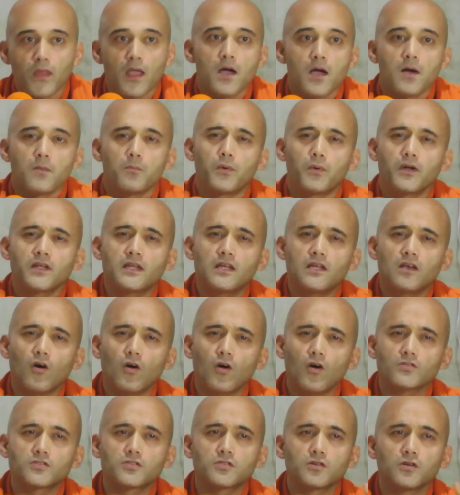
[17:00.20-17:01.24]
but he
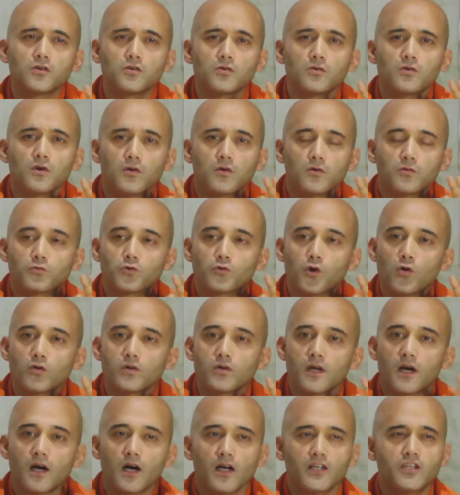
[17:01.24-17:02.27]
also wrote
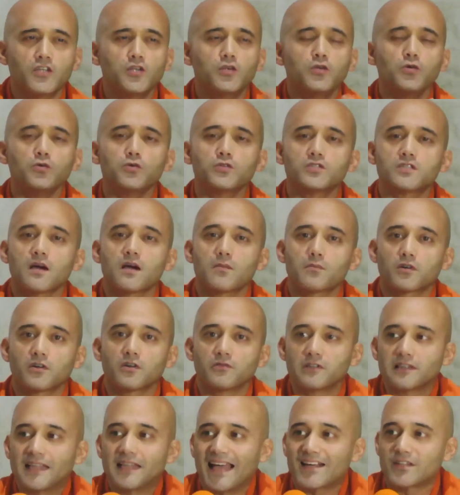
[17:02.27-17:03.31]
a huge number
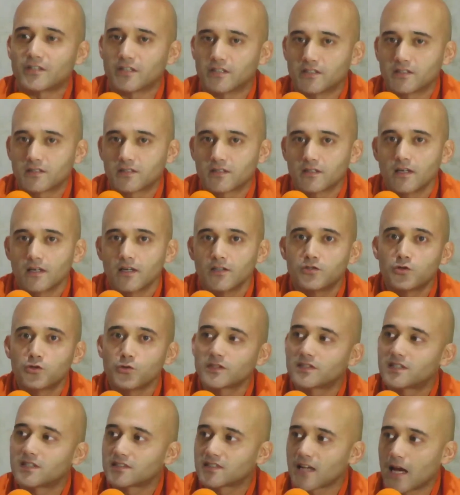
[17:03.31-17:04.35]
of letters to
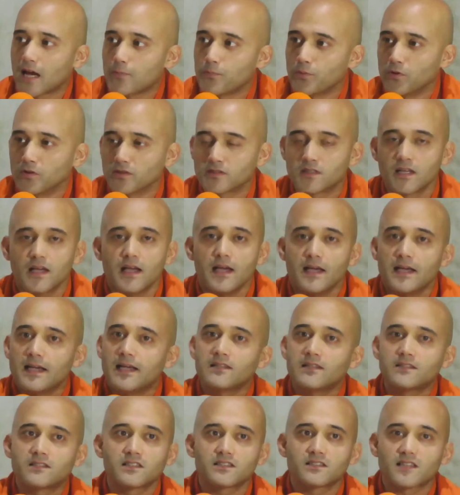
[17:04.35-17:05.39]
his disciples.
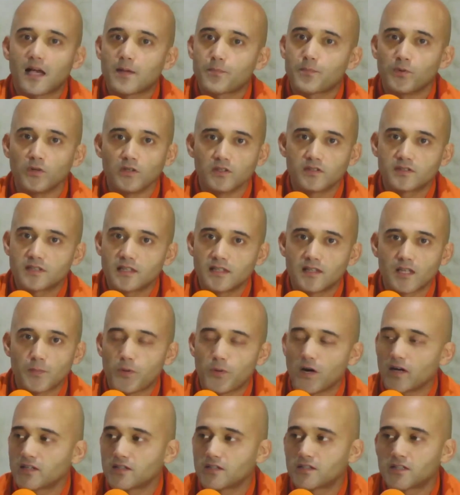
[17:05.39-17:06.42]
His disciples in the
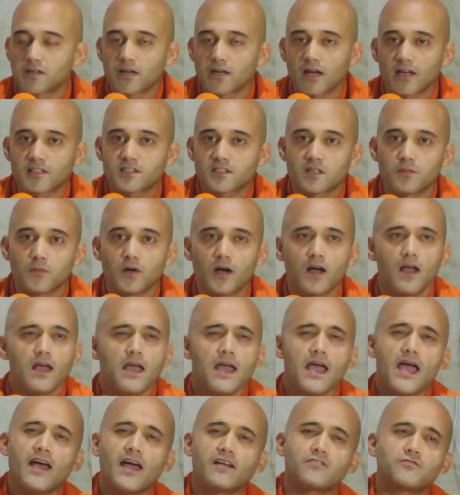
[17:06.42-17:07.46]
Pondicherry Ashrama
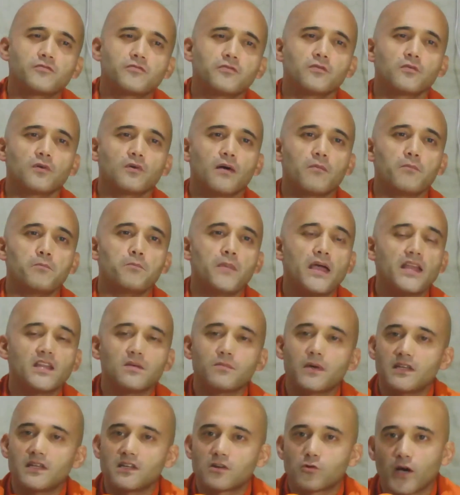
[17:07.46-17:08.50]
had many,
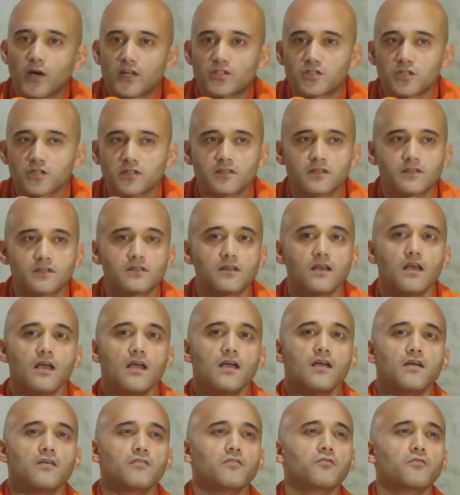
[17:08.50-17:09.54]
many questions,
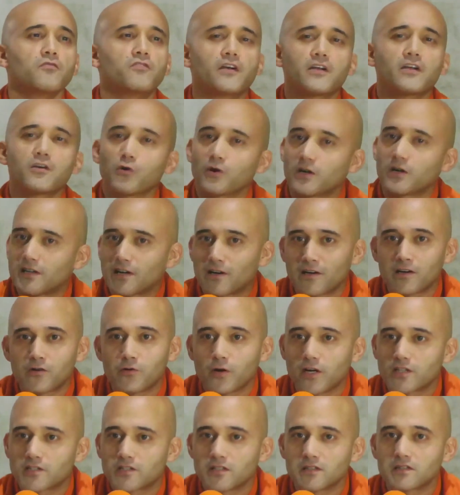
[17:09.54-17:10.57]
very ordinary
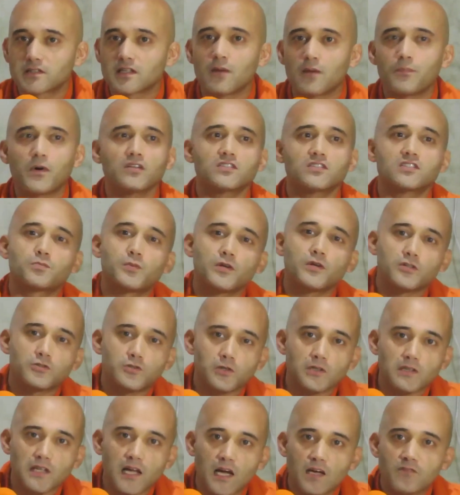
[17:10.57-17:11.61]
questions about
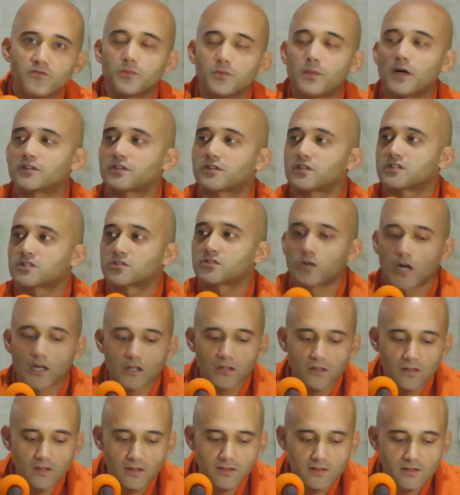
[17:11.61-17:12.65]
spiritual life, about their
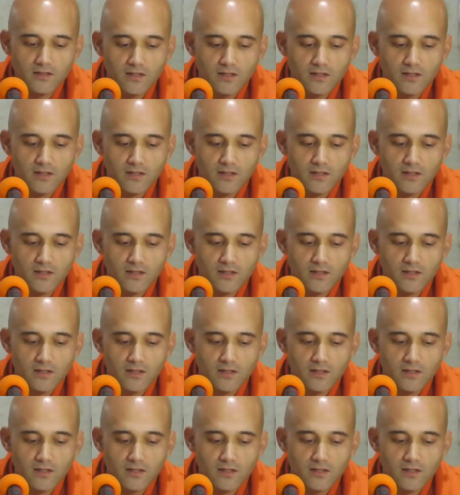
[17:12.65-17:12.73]
struggles,